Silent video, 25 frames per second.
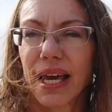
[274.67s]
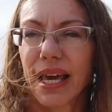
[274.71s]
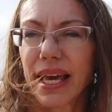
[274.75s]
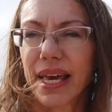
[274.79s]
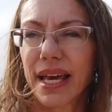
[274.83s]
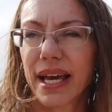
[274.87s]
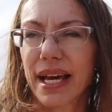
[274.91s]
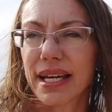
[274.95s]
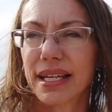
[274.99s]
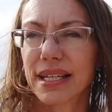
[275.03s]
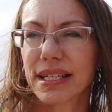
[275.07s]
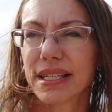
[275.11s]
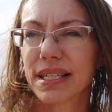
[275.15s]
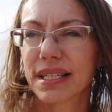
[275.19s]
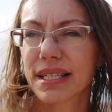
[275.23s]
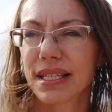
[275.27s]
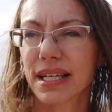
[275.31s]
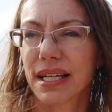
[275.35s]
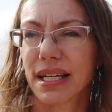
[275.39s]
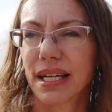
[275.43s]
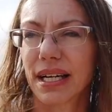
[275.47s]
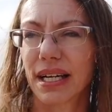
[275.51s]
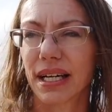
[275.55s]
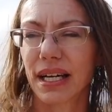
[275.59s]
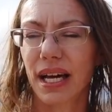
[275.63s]
And
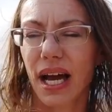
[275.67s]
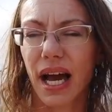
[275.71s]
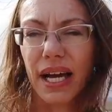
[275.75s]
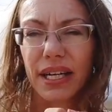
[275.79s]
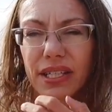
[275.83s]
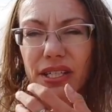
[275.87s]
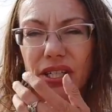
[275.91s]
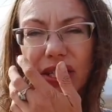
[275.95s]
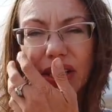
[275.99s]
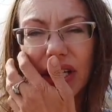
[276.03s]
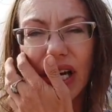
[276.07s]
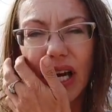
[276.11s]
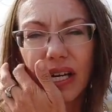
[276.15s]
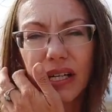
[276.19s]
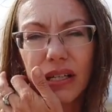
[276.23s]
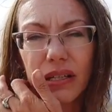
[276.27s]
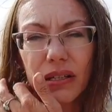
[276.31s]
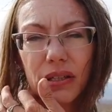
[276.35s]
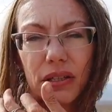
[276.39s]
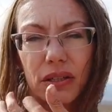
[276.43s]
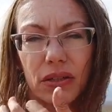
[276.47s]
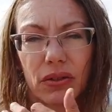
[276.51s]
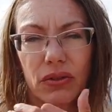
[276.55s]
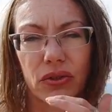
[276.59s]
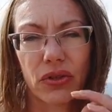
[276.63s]
uh, I just kind
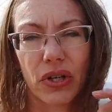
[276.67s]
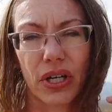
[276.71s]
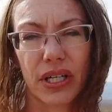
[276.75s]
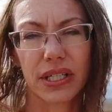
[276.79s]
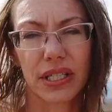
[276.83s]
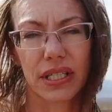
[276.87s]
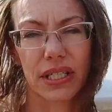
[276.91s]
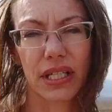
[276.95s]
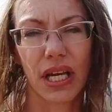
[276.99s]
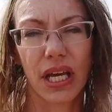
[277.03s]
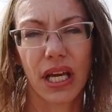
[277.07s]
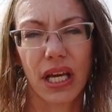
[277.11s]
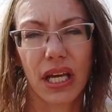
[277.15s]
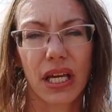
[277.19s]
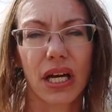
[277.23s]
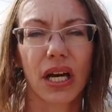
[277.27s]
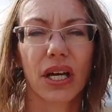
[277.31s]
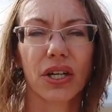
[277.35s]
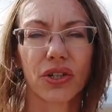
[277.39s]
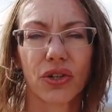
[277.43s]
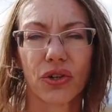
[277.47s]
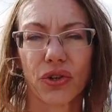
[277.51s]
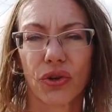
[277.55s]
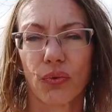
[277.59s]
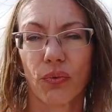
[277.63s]
of try to stay
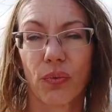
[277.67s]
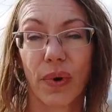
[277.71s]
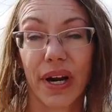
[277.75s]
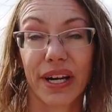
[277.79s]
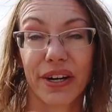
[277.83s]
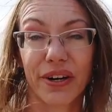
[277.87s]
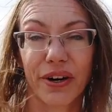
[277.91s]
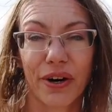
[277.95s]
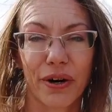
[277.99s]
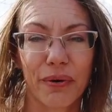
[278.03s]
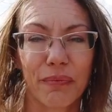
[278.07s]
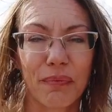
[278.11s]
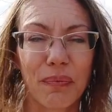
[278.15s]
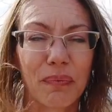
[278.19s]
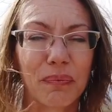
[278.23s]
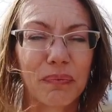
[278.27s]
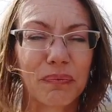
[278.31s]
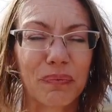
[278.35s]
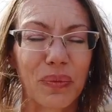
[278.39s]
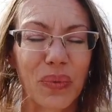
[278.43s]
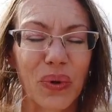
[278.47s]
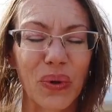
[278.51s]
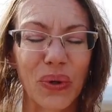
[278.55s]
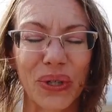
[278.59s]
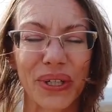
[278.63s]
under the radar
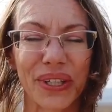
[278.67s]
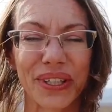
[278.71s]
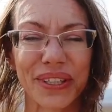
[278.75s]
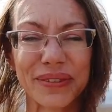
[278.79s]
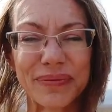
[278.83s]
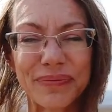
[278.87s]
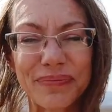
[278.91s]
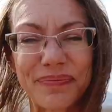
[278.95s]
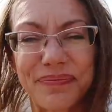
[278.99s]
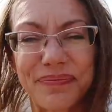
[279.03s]
more.